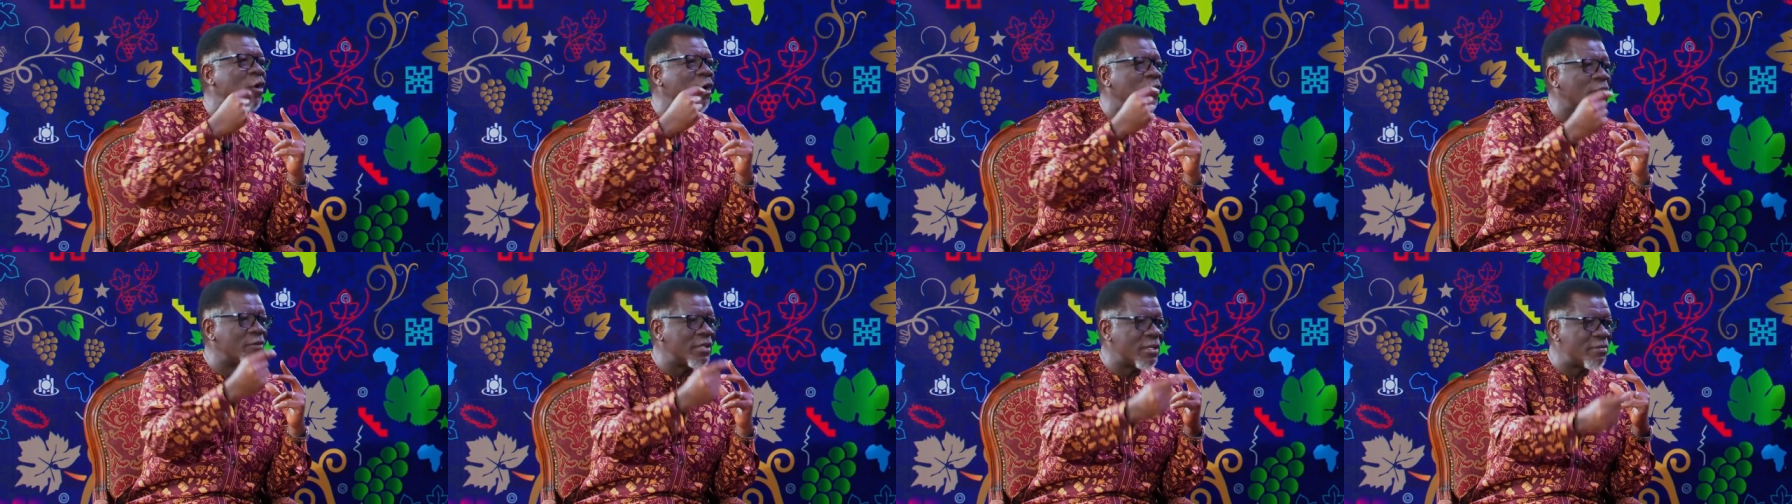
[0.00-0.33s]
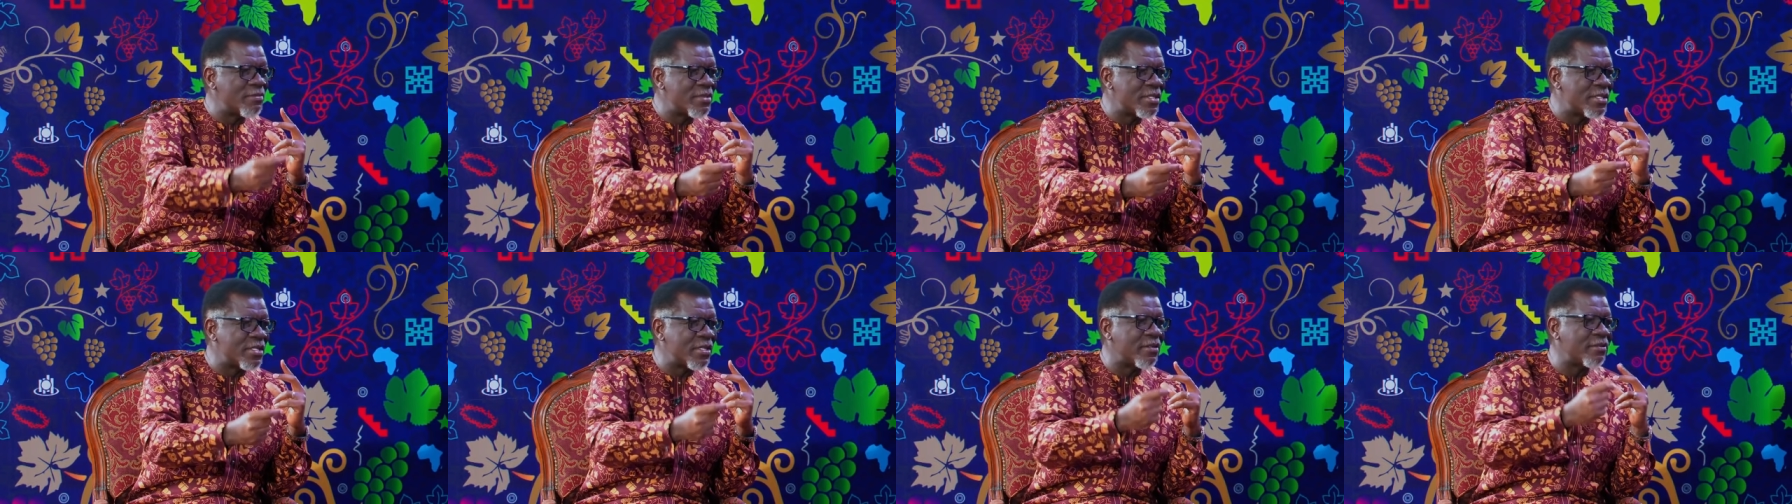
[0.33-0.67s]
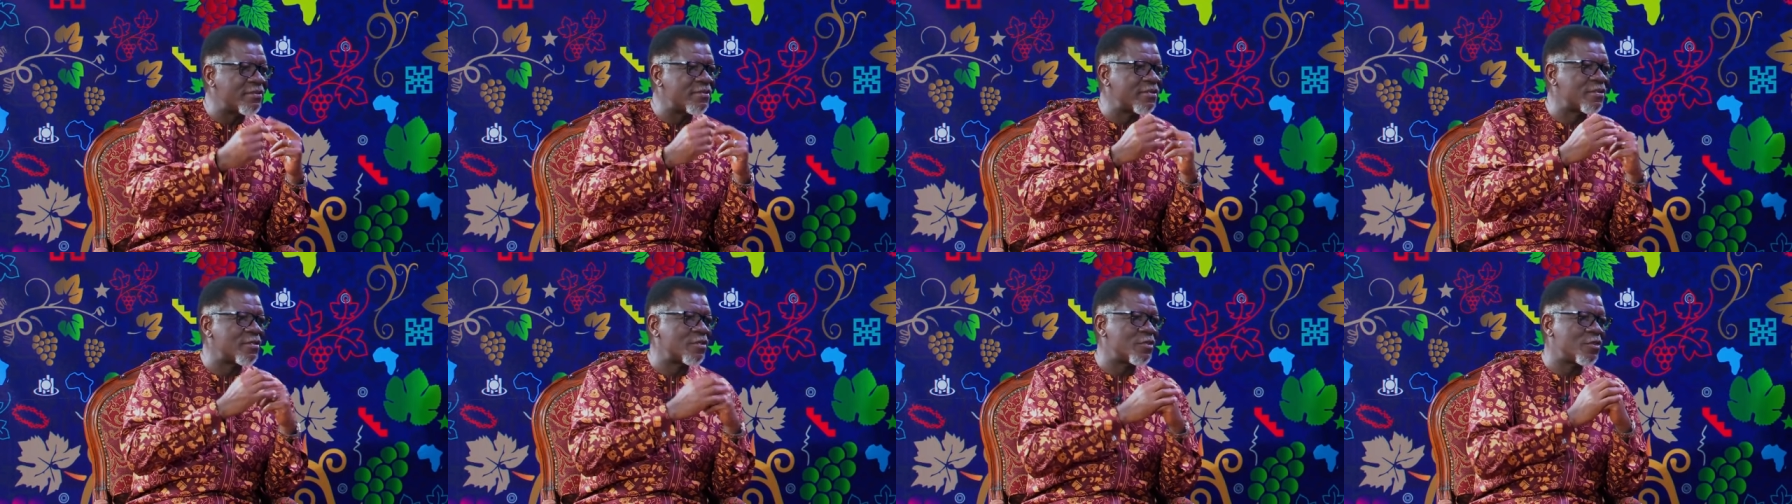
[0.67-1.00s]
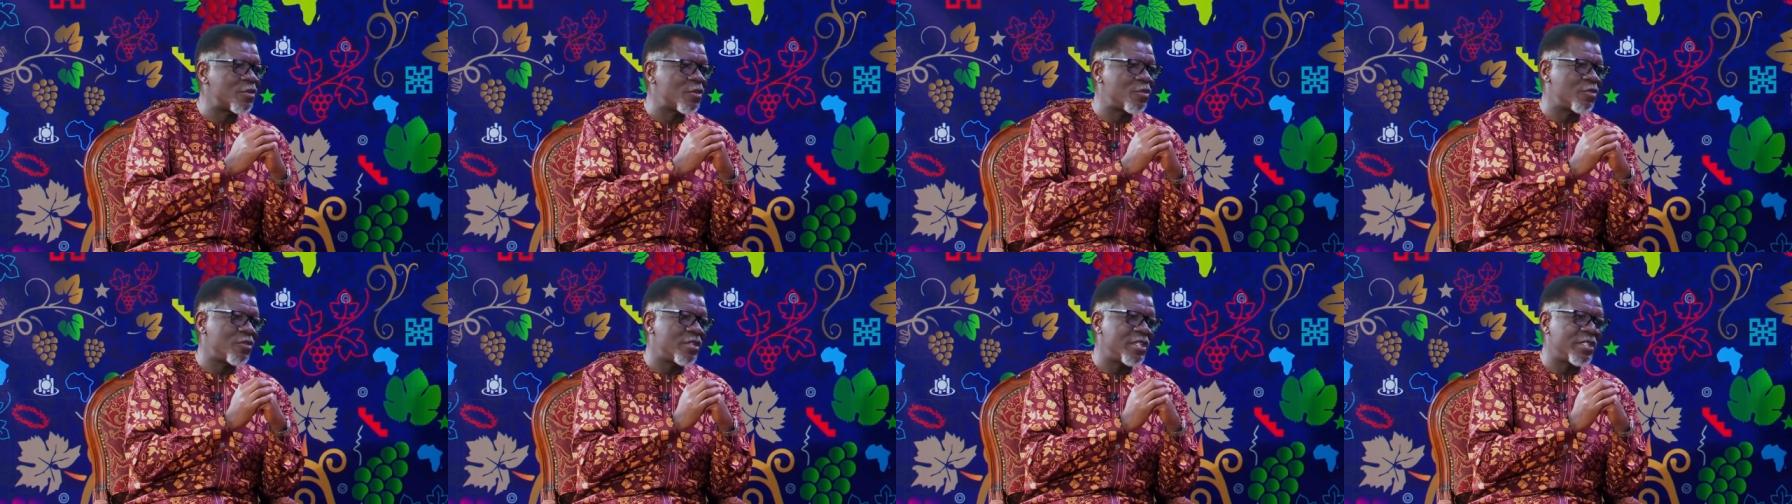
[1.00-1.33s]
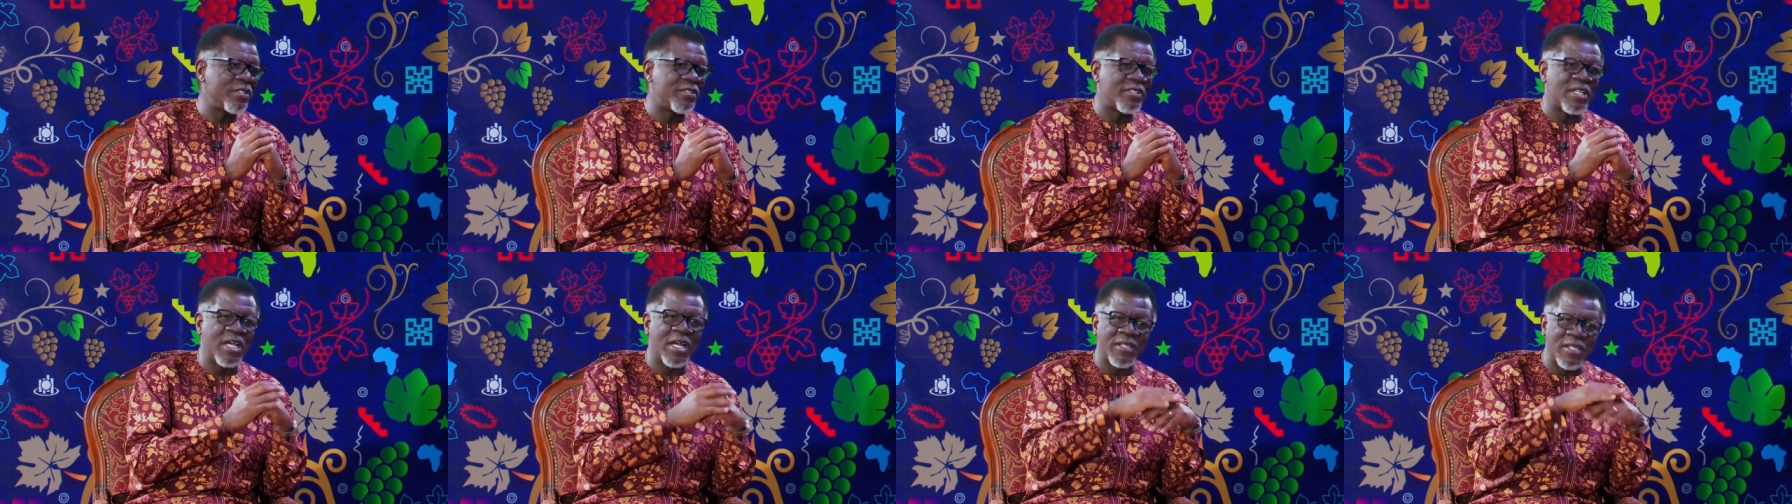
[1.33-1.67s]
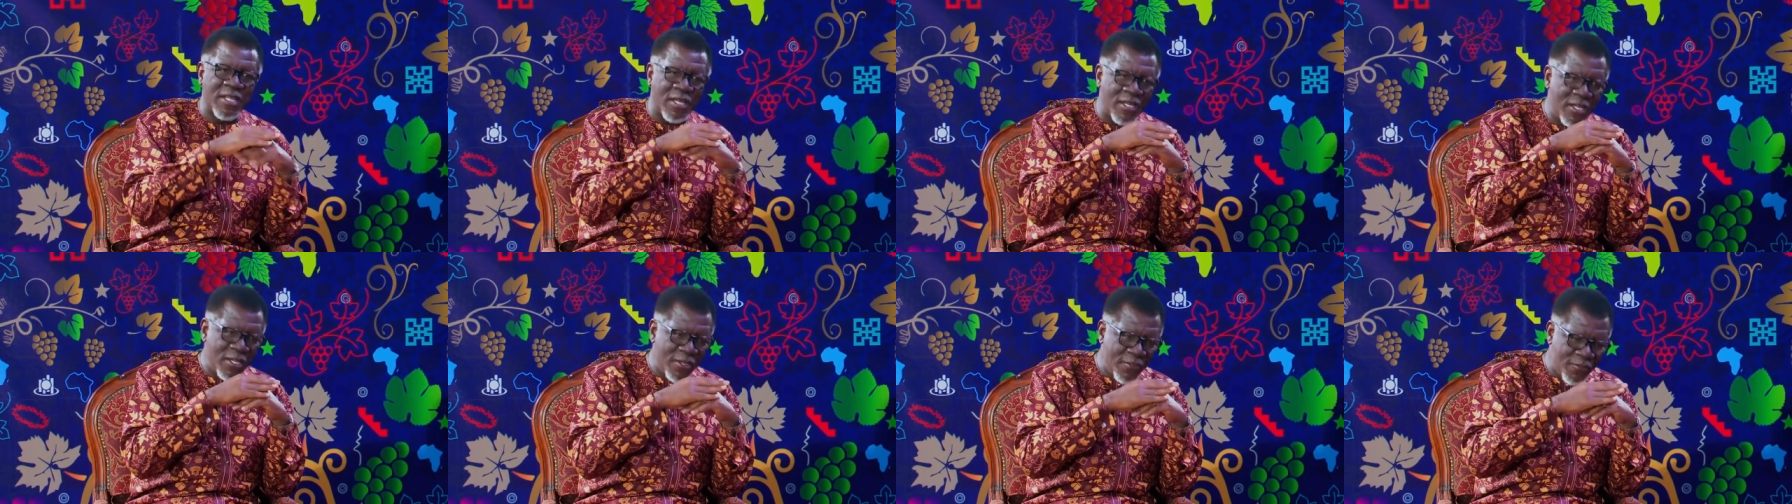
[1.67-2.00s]
of themselves to each
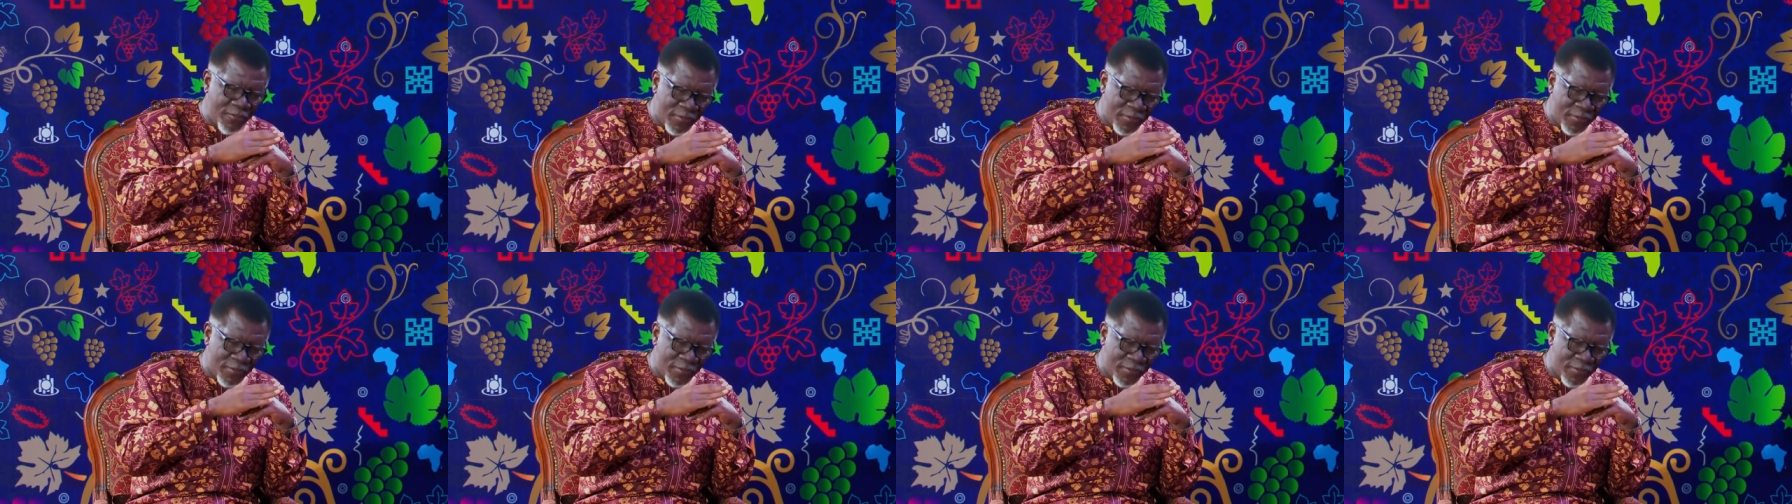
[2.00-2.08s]
other.